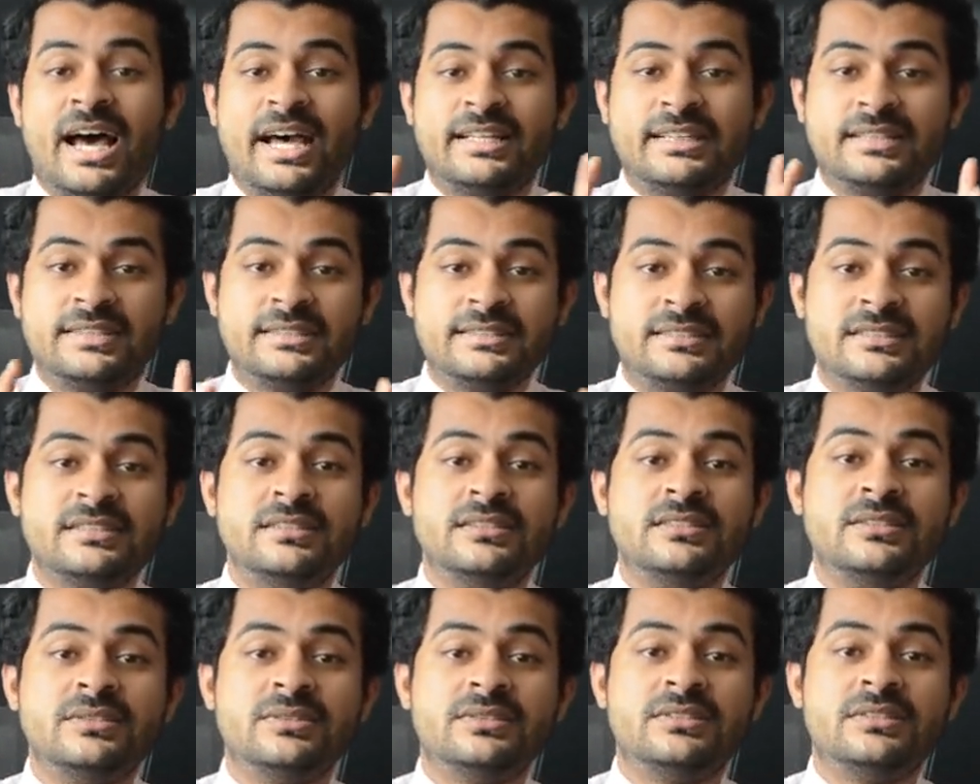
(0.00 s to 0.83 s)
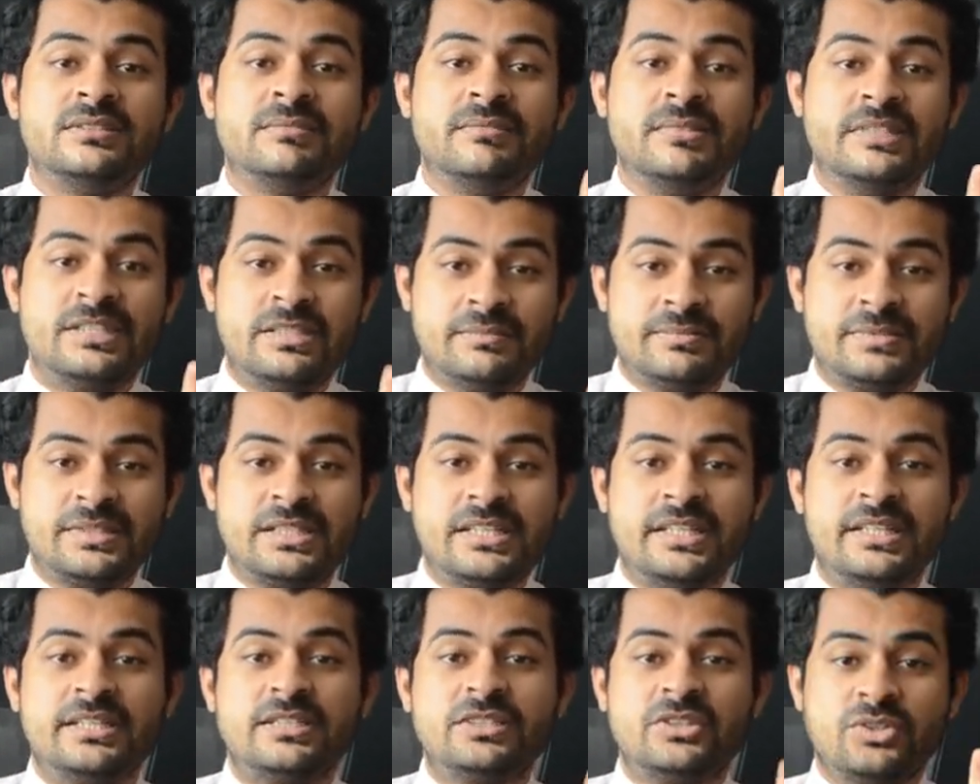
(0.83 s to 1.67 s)
And this is used to
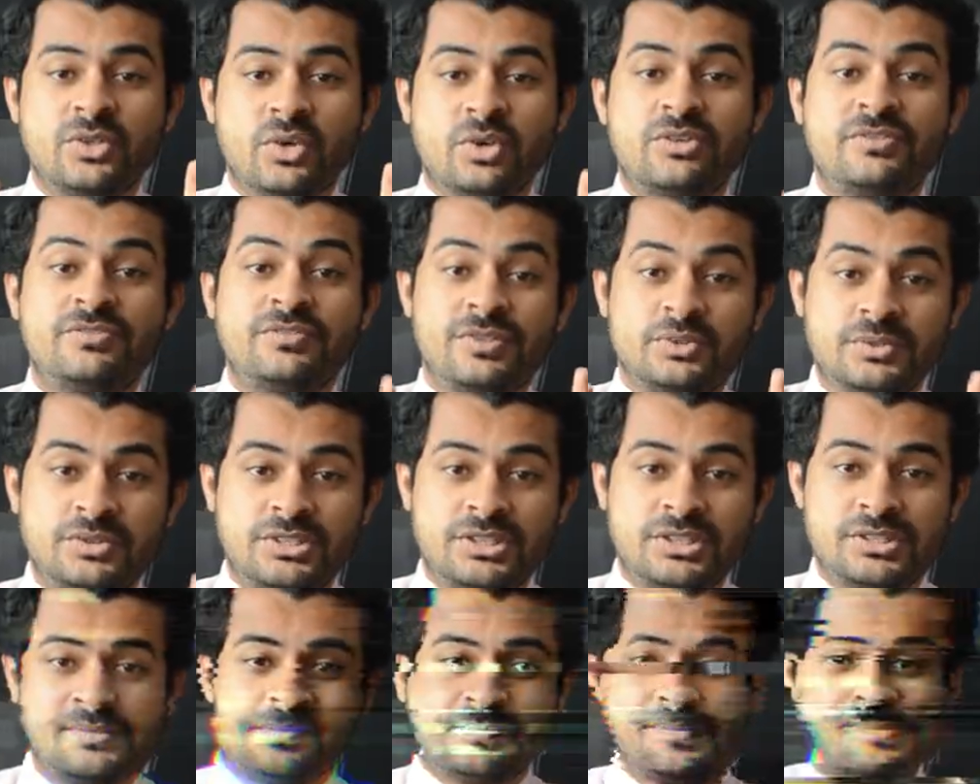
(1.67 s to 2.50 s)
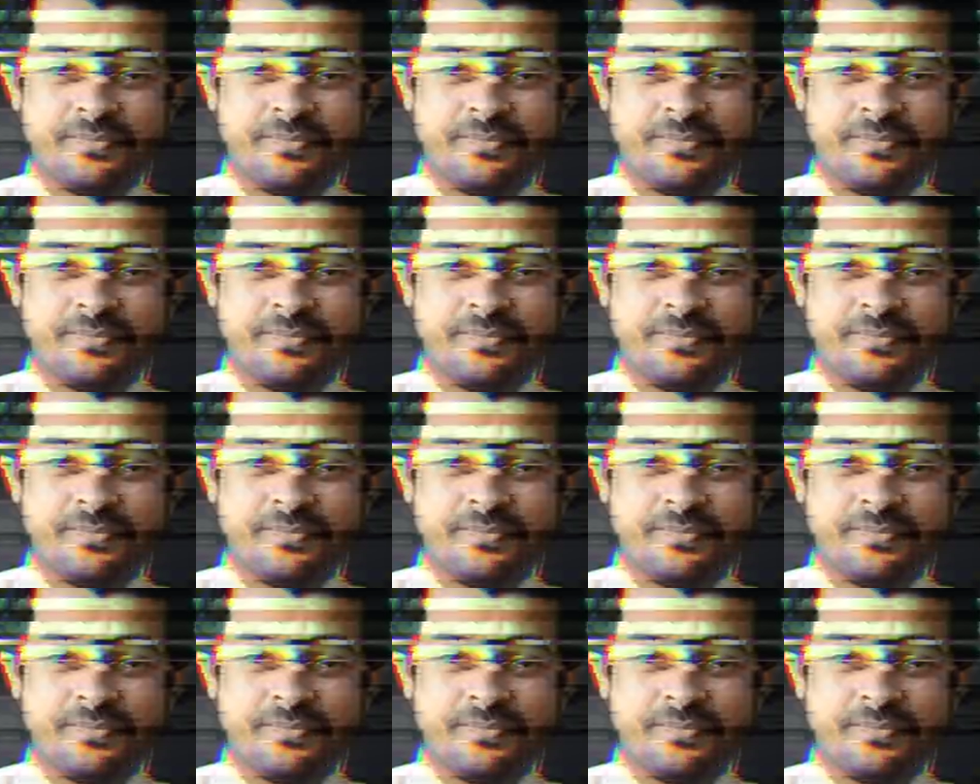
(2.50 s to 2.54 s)
manipulate your future.